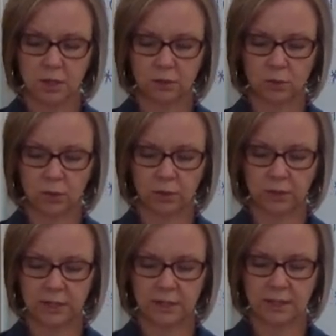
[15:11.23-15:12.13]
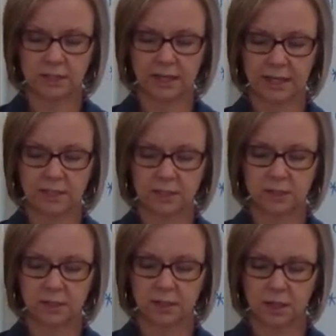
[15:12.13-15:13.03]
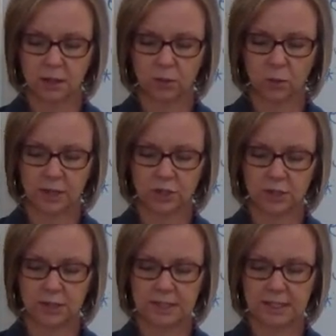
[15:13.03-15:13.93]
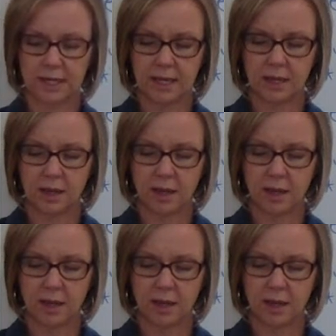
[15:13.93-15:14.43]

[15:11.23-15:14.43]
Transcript: Lord, look at these lessons, Lord, and just see